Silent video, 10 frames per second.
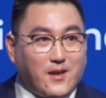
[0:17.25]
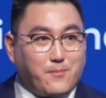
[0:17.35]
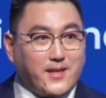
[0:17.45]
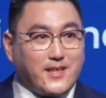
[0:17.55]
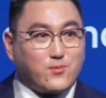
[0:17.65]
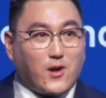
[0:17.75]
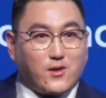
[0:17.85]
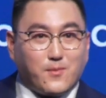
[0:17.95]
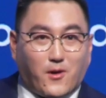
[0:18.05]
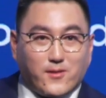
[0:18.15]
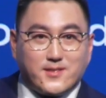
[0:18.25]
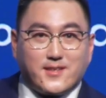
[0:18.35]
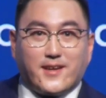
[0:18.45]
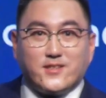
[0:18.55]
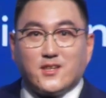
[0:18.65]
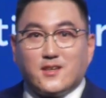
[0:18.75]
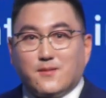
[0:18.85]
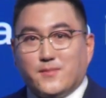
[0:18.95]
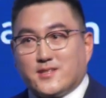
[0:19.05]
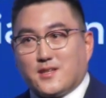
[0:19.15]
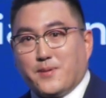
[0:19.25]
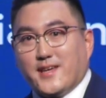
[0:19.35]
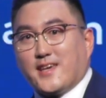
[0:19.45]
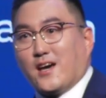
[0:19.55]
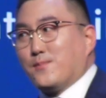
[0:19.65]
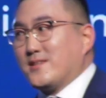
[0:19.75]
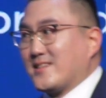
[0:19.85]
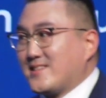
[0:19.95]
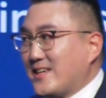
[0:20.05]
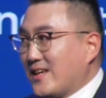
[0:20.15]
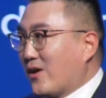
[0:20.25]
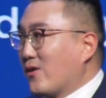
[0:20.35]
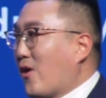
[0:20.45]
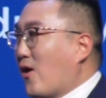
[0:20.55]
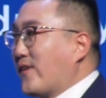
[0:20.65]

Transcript: Please welcome on stage Mr. Pieter Elbers, the CEO of